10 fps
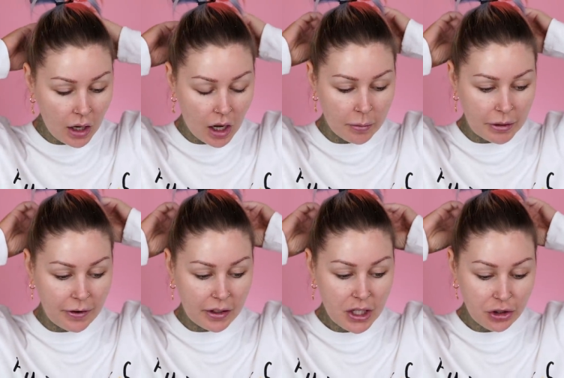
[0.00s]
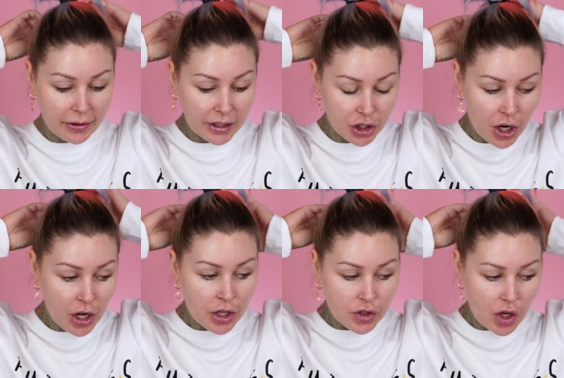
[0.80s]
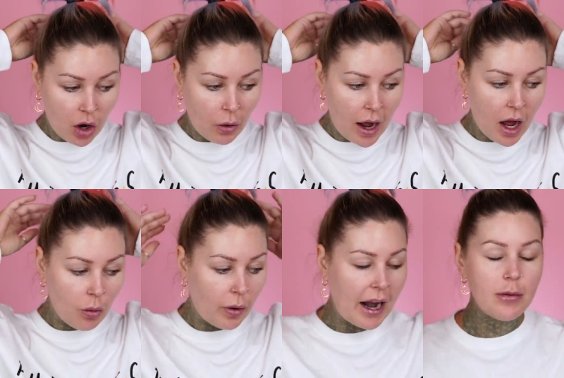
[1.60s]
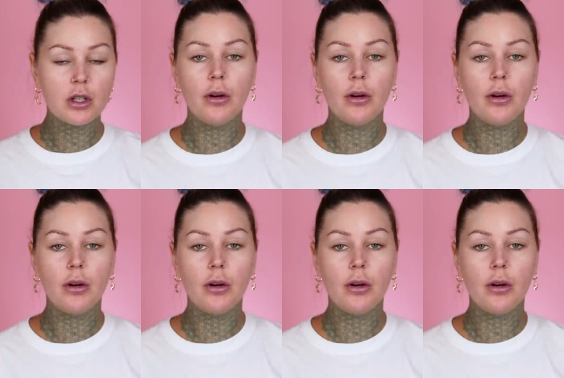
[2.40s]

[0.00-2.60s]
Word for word: in a foundation range. So when I was